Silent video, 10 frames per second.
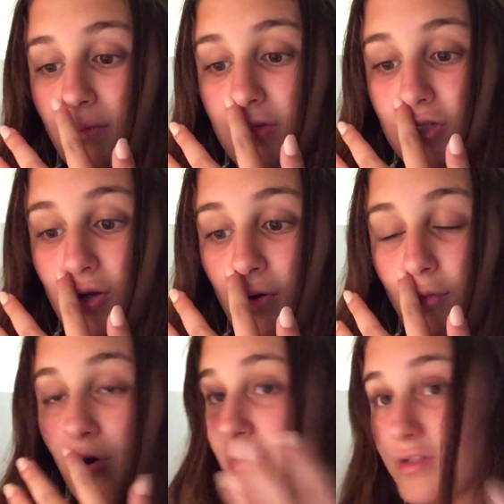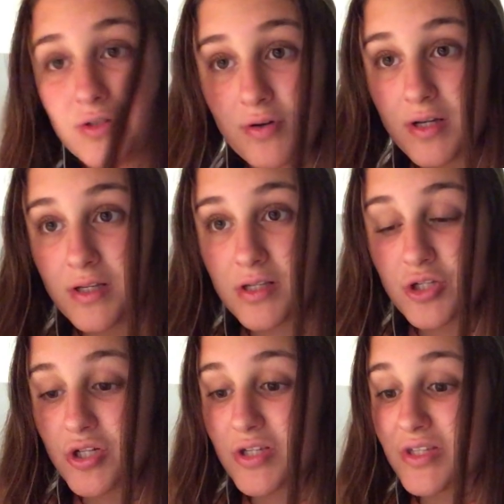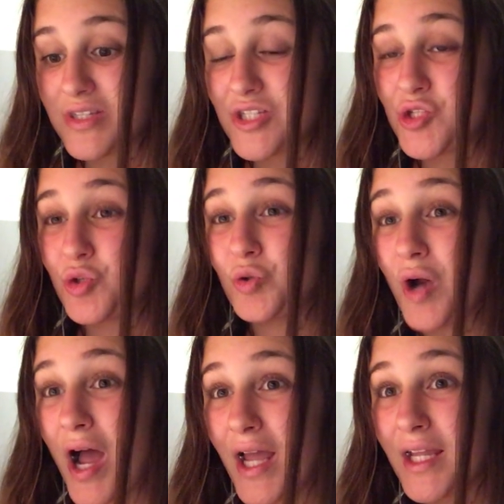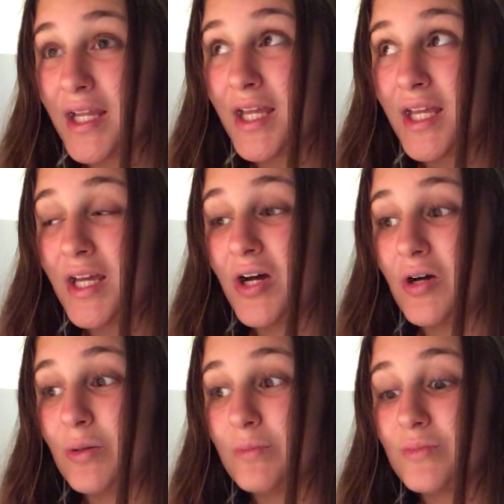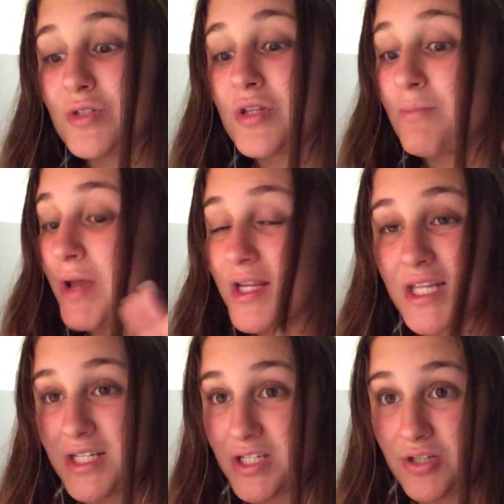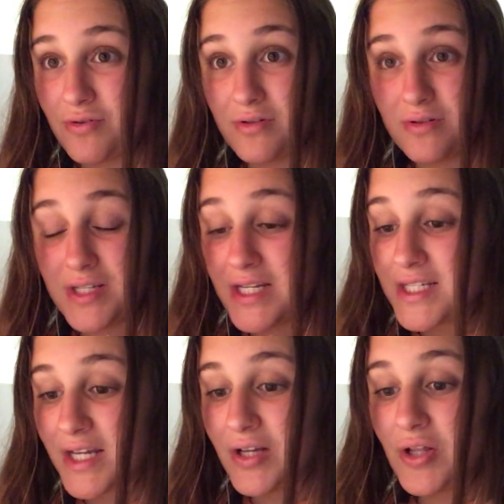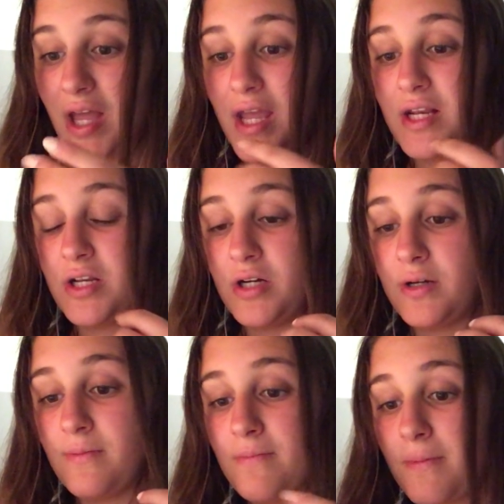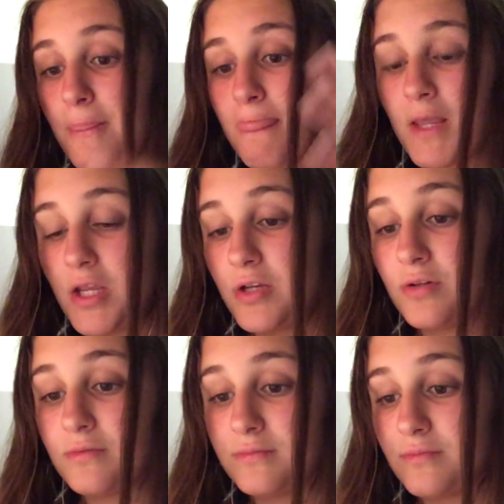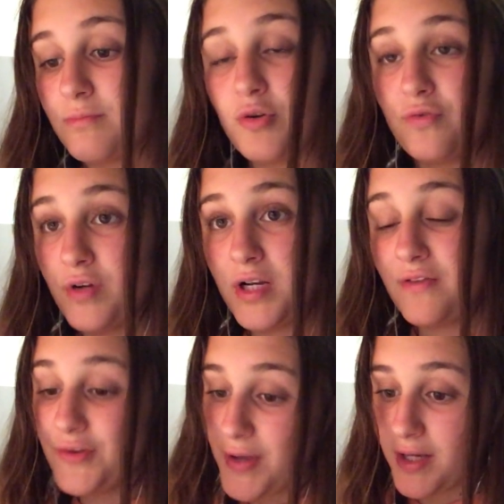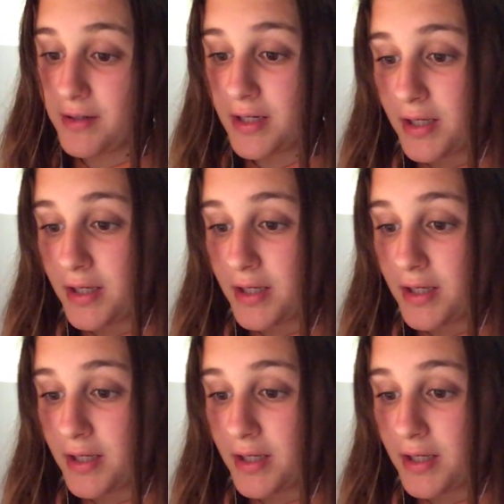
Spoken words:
So moral of the story is just try to pay attention to a detail and proofread if you can.